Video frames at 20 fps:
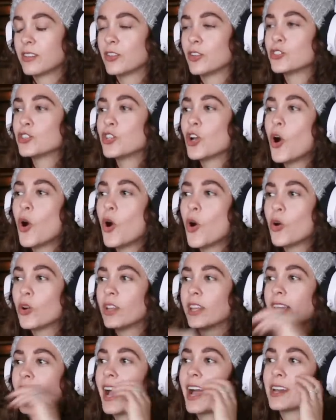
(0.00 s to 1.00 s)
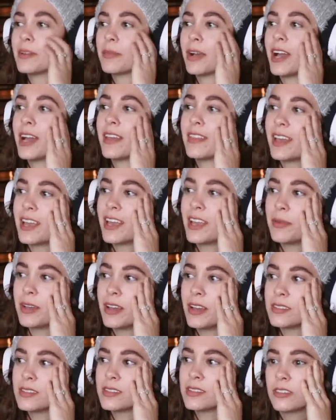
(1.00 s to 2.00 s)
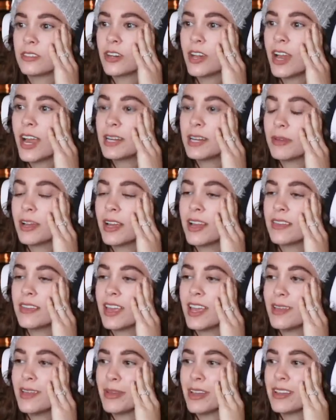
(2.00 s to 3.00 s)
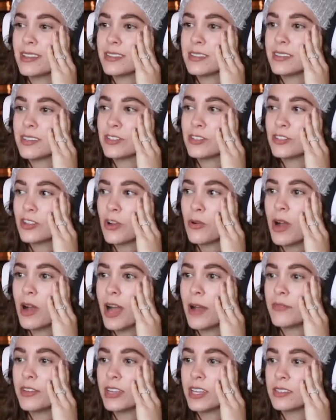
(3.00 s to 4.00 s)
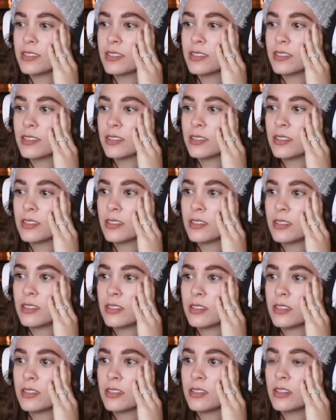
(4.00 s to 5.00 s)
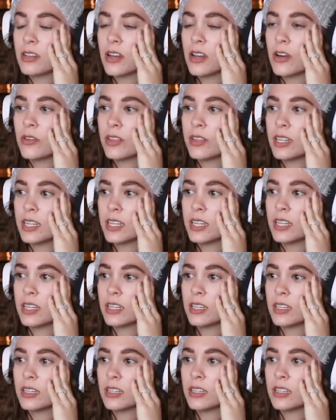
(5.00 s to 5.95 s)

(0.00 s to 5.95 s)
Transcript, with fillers: They're totally hiding behind the hay bales. They're hiding behind the hay bales. It's so obvious. Looks like they hooked it. No, they didn't.